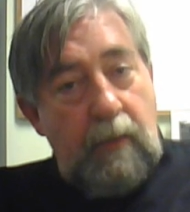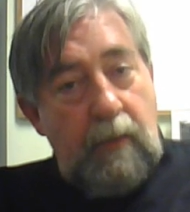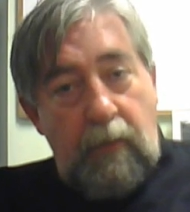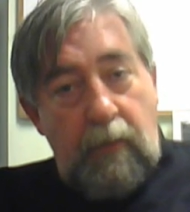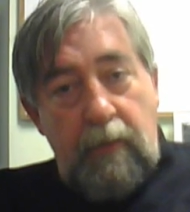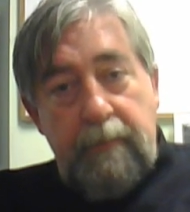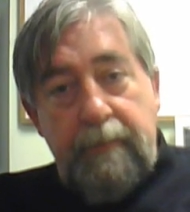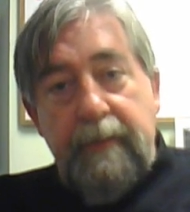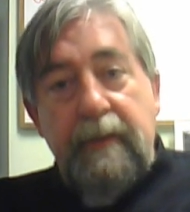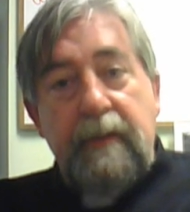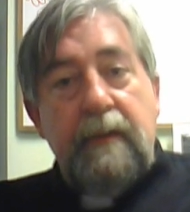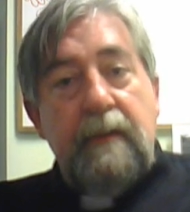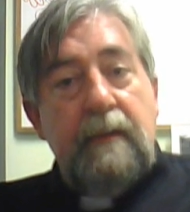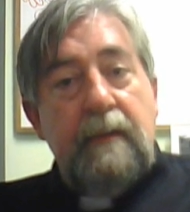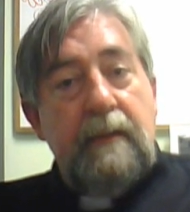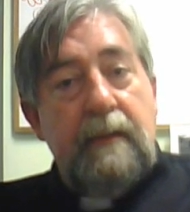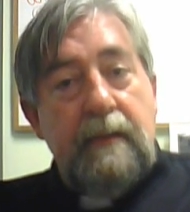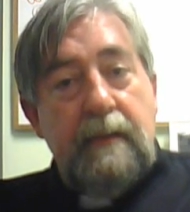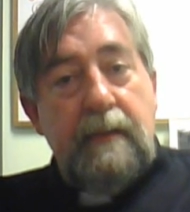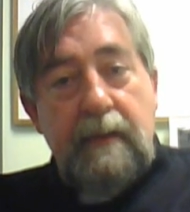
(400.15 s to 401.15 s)

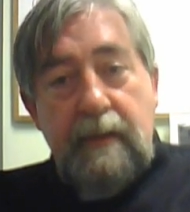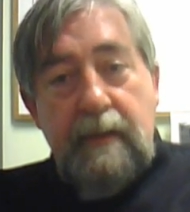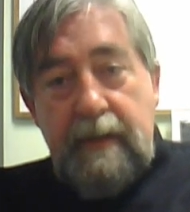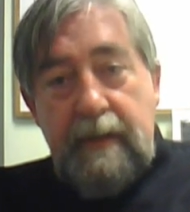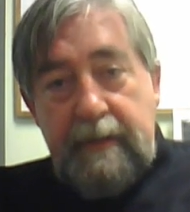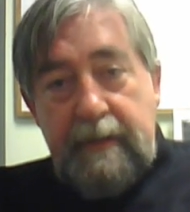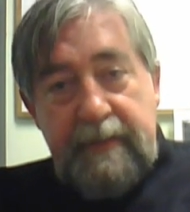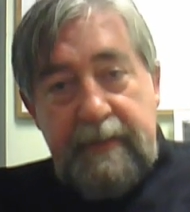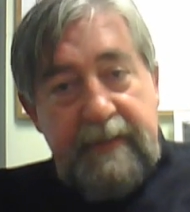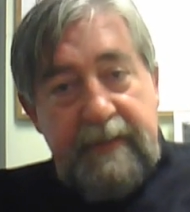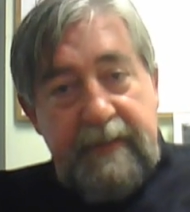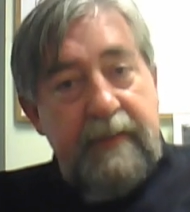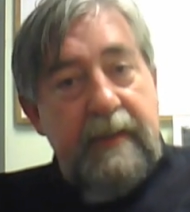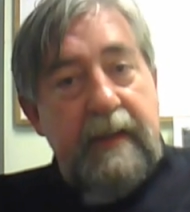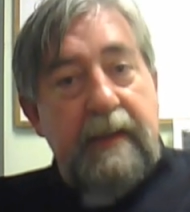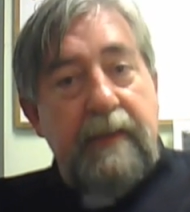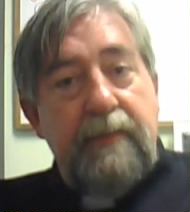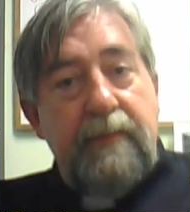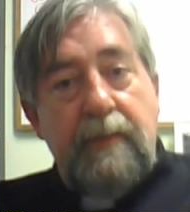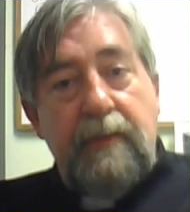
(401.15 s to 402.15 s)
Horrible and as
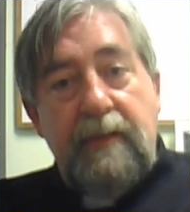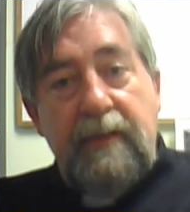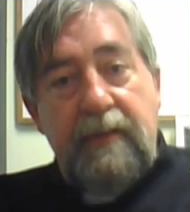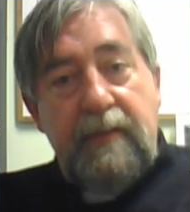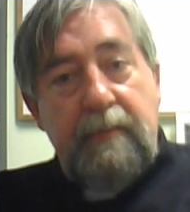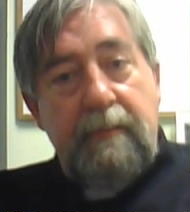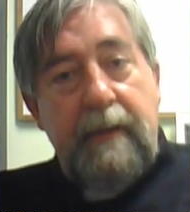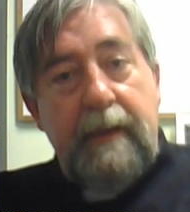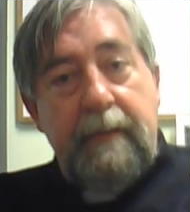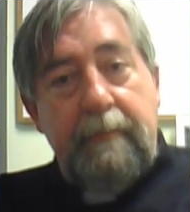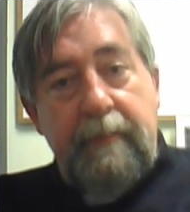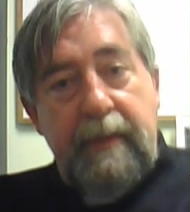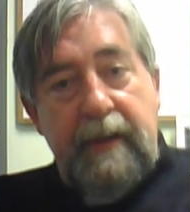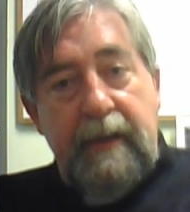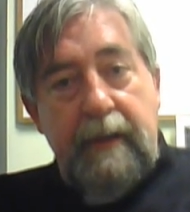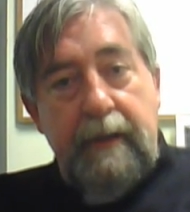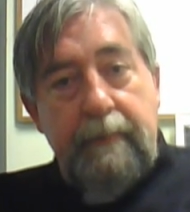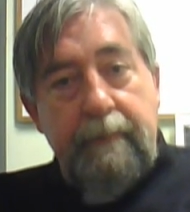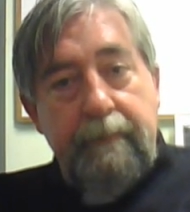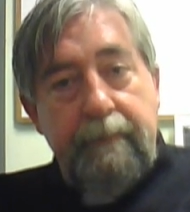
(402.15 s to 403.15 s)
distasteful as it might
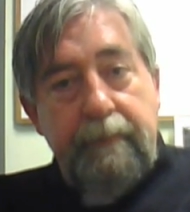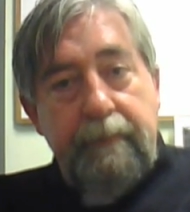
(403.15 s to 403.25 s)
be.